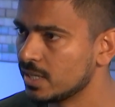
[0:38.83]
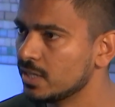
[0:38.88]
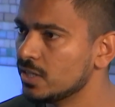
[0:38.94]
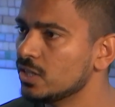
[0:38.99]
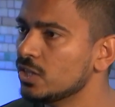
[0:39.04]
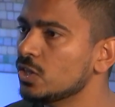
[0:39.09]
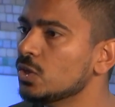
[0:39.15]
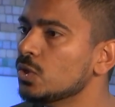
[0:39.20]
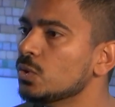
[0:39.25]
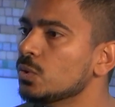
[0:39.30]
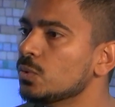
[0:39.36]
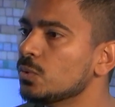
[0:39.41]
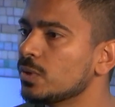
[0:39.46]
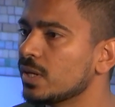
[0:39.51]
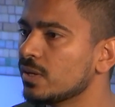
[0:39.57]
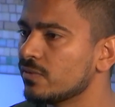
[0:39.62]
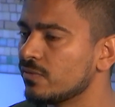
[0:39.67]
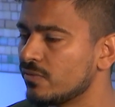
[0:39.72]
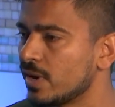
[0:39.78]
and you
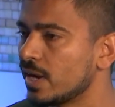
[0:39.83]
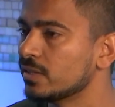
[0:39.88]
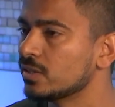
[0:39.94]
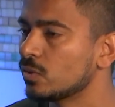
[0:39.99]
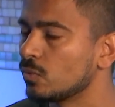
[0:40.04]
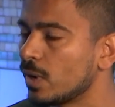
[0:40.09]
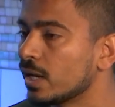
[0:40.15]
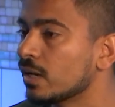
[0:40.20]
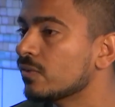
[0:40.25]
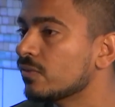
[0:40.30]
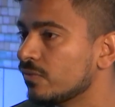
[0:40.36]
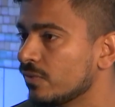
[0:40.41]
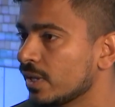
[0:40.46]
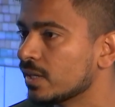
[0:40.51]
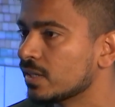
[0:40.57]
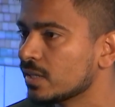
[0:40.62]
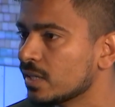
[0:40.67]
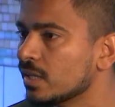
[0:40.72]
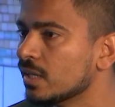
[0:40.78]
can find the right
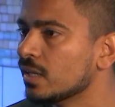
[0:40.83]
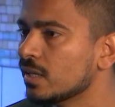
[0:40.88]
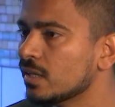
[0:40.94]
fit